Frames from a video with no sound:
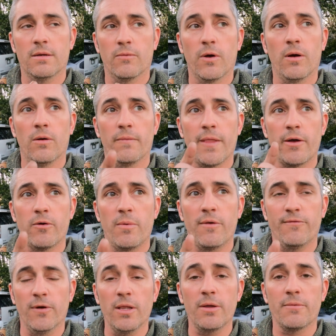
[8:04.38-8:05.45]
well, they will be
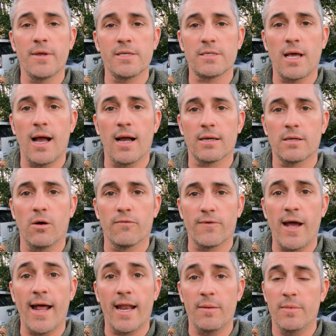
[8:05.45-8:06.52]
fully restocked on
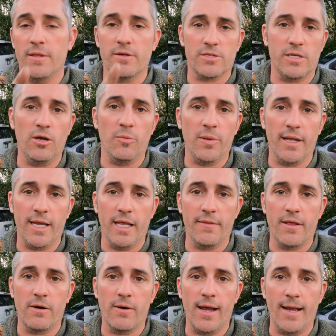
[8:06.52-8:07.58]
Friday, but there's still plenty in
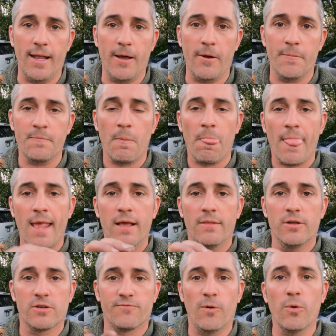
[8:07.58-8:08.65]
there right now.
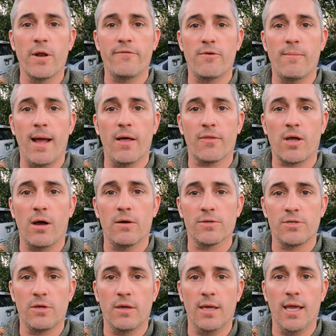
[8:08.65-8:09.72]
There's 4 different mouth
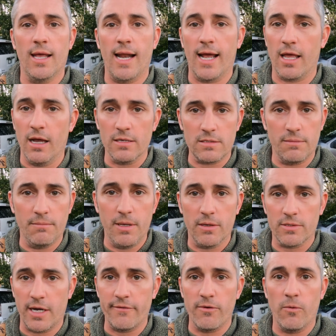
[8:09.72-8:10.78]
calls you can get. I custom
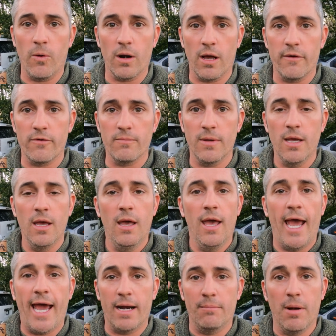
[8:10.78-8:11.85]
built every one of them.
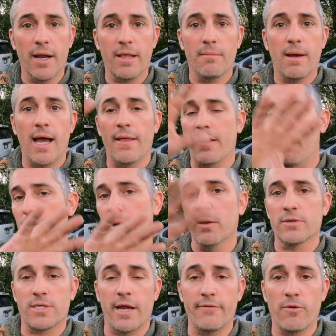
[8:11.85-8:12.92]
Had a buddy of mine that
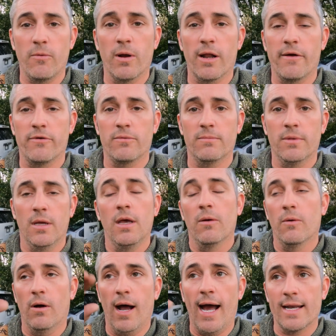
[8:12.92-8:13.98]
built every one of them.
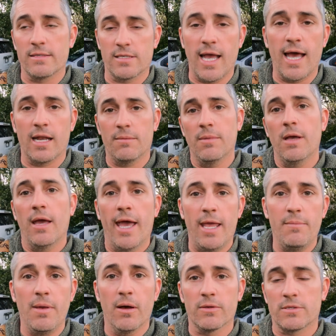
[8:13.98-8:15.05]
Well, I designed them,
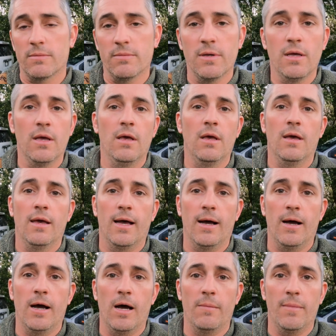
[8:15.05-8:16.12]
he built them.
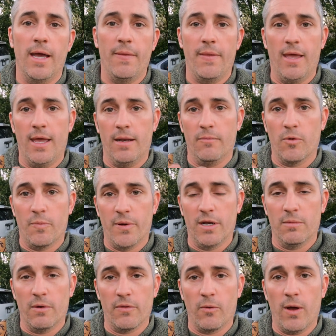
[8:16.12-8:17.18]
And then we're
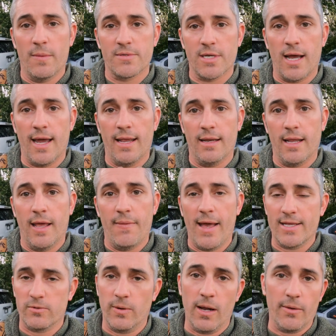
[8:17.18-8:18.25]
putting them on the website, and
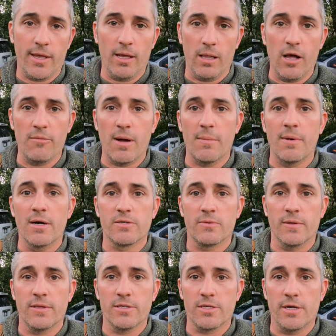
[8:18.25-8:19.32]
that's what I'll kill all my birds
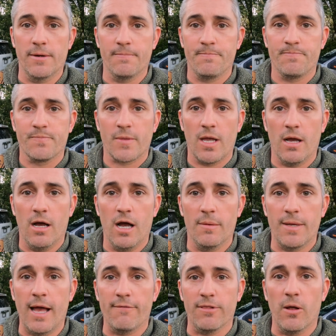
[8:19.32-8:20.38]
with this year.
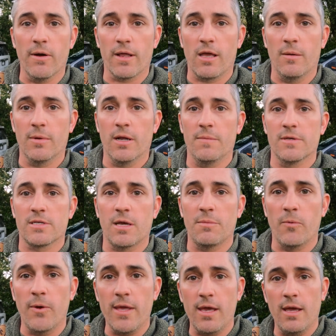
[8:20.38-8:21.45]
I've got Florida coming up this
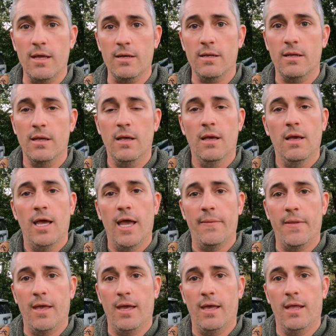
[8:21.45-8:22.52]
coming weekend,
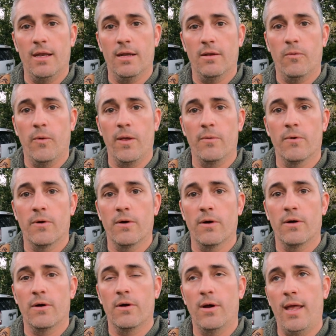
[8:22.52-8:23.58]
and then we
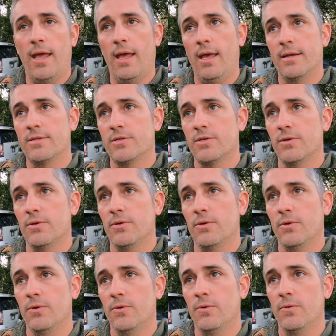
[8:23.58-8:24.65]
were head
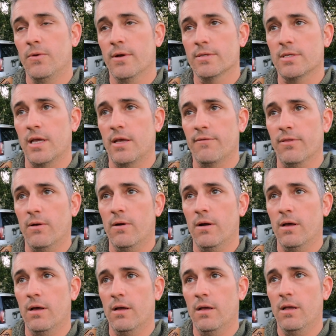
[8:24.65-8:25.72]
to, let's see,
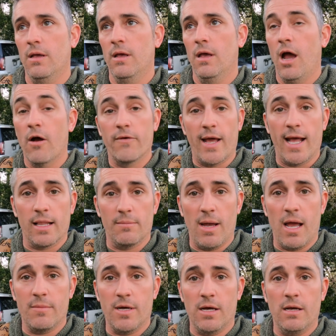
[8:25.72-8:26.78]
Florida, over to
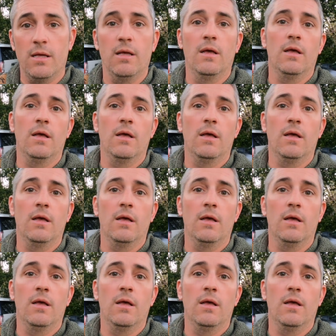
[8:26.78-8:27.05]
Alabama,